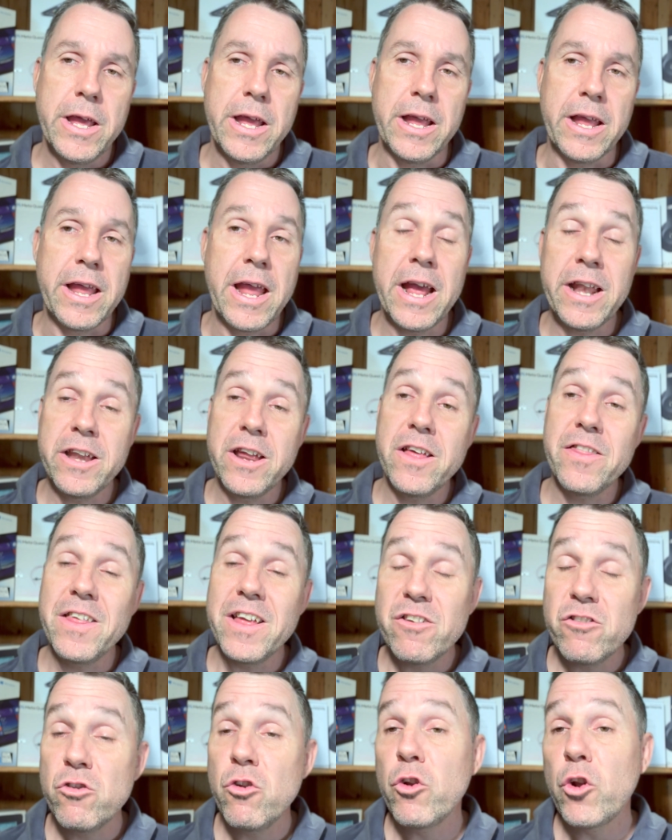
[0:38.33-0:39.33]
In Kenya,
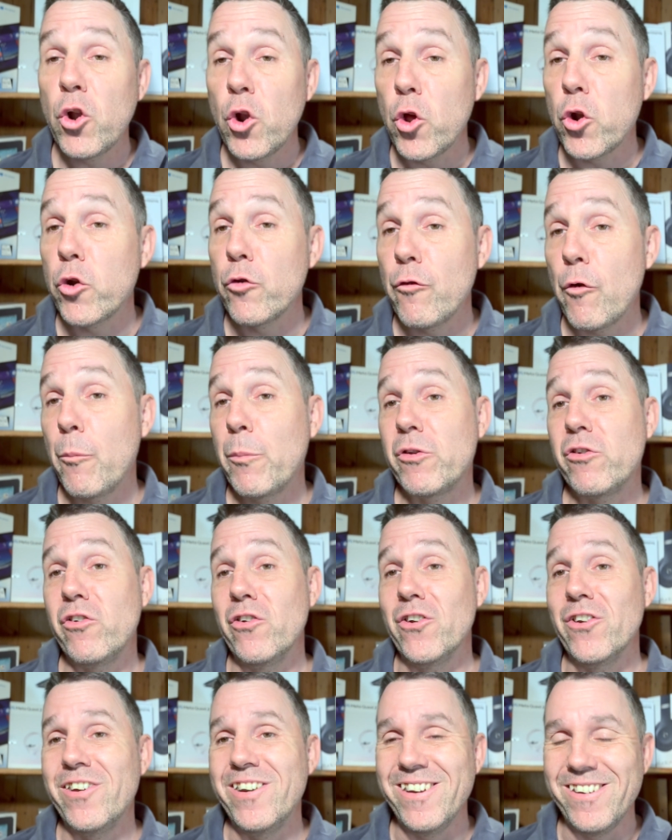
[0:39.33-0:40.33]
there's not a lot of
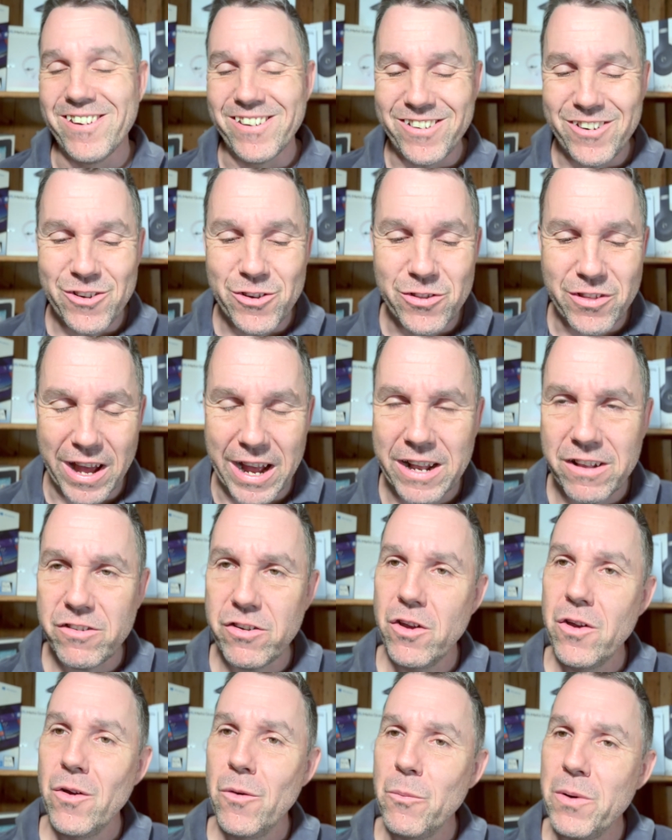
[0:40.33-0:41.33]
opportunity to do that.